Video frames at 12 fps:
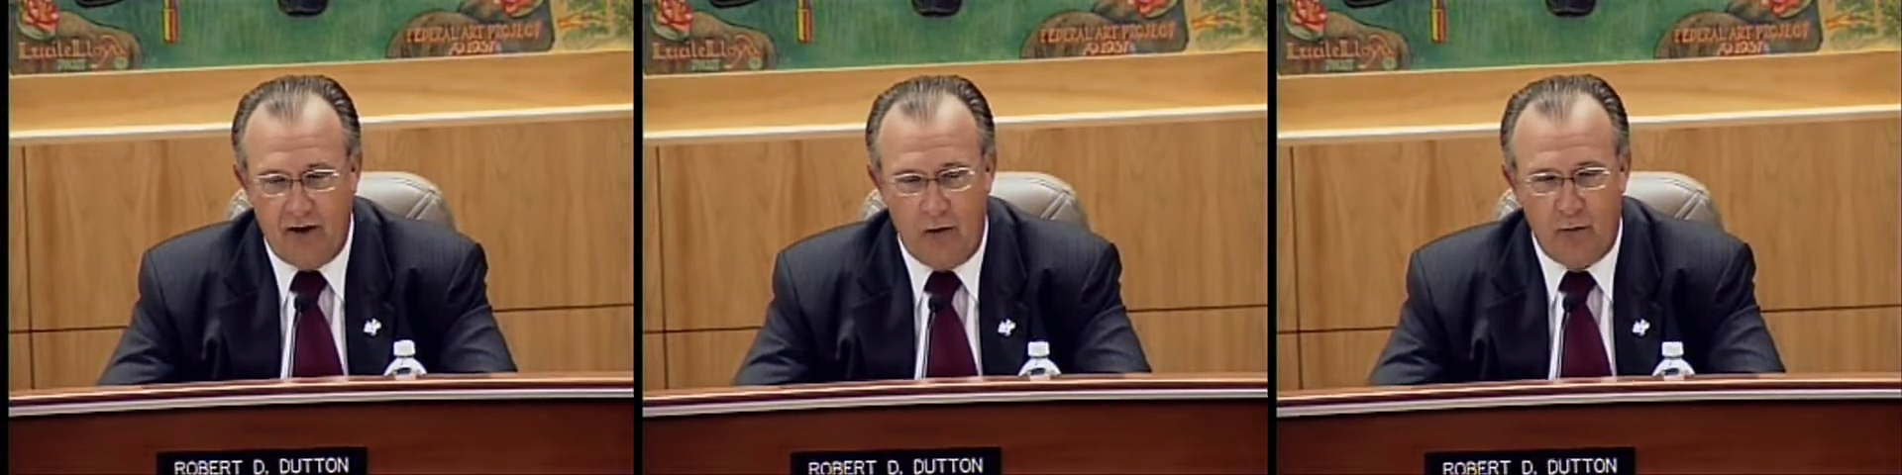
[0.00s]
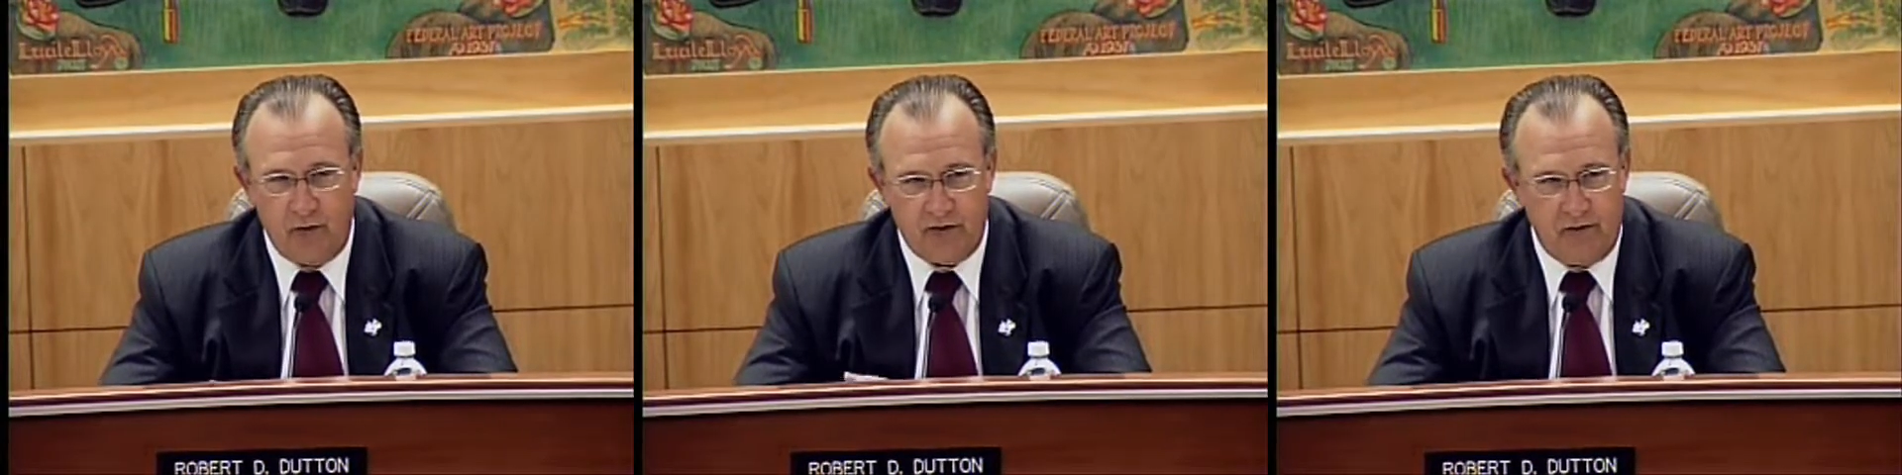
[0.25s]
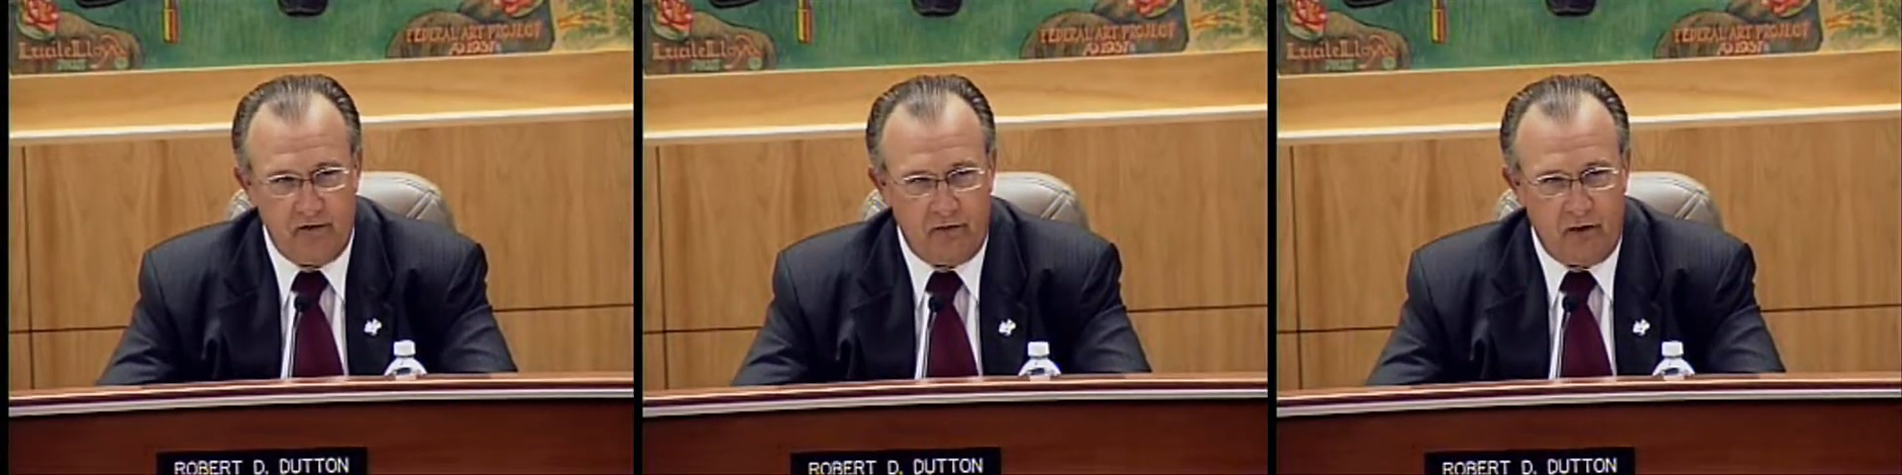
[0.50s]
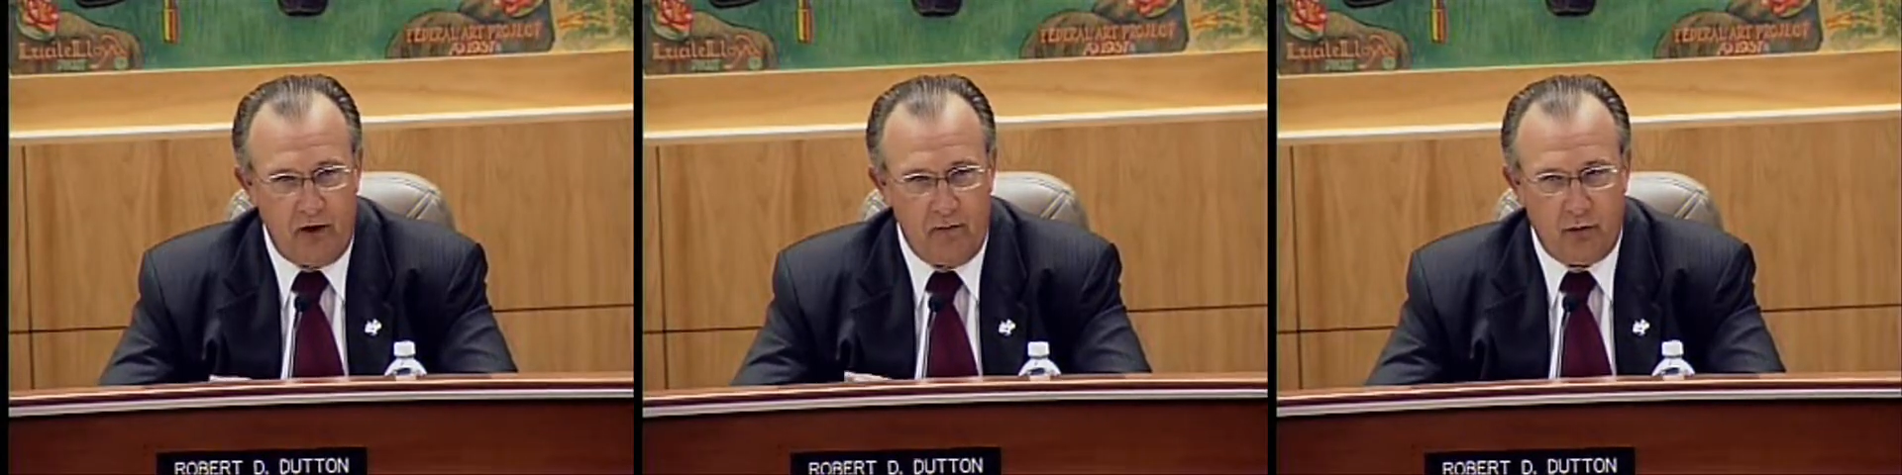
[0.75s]
help with some
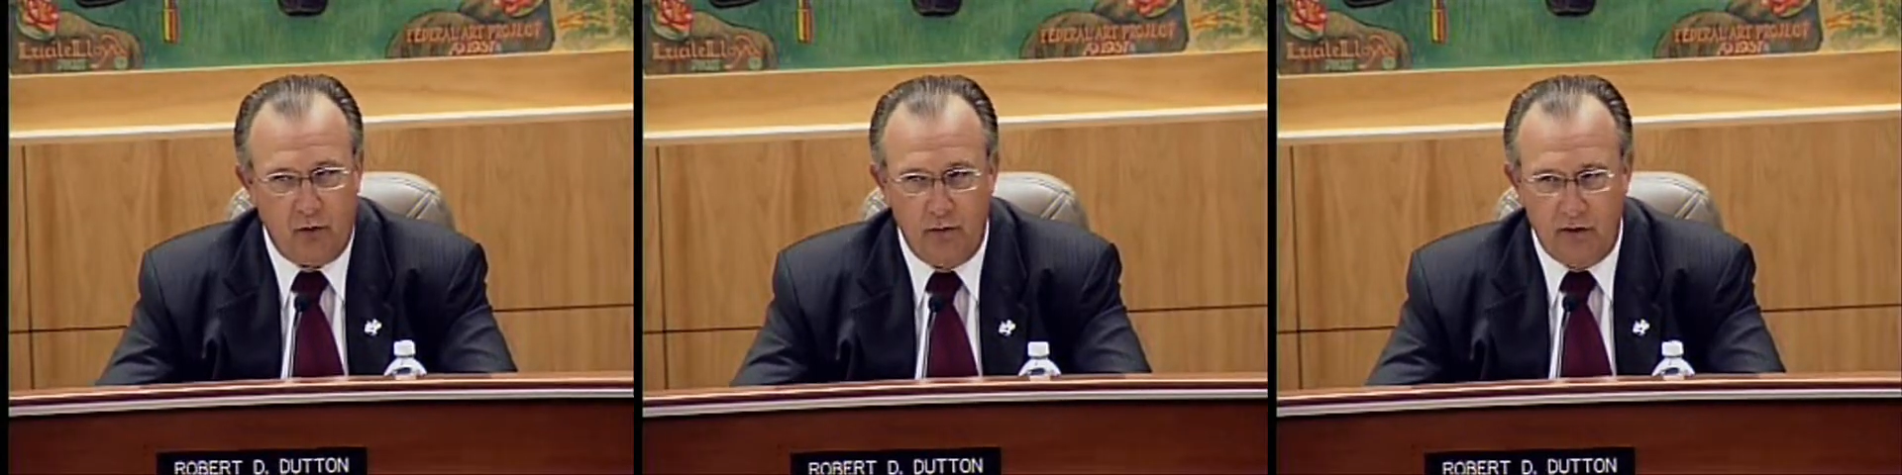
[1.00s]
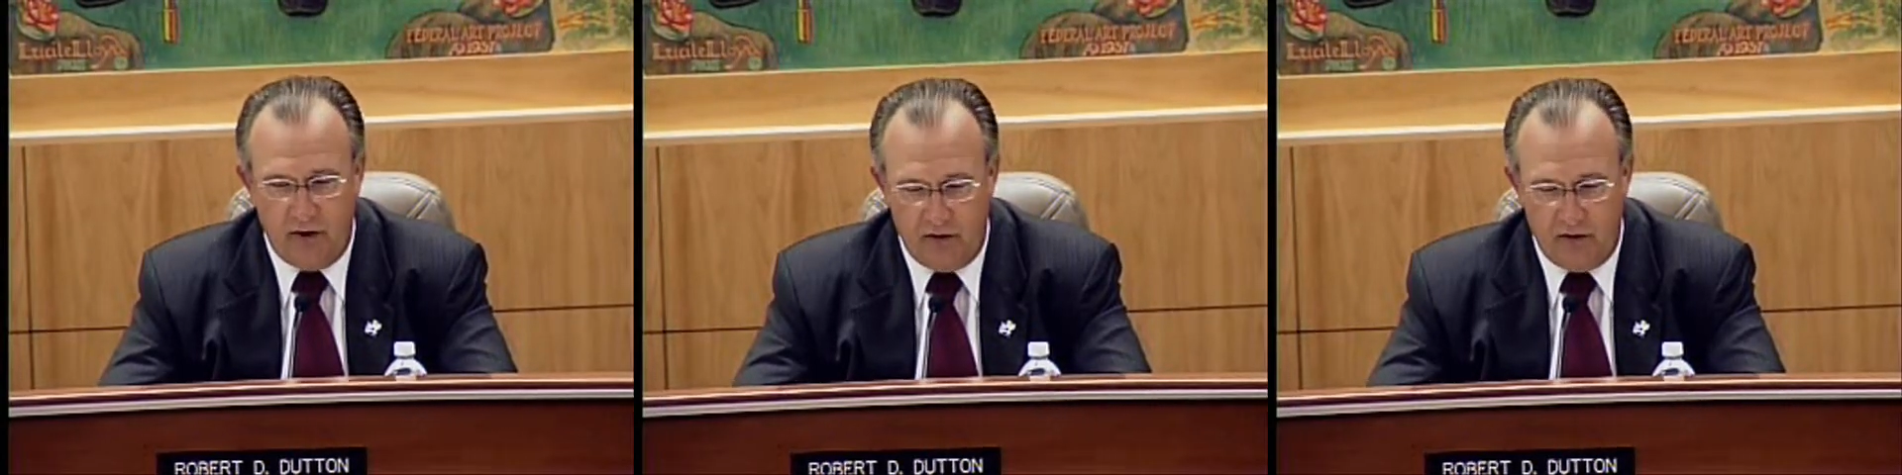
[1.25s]
of our employment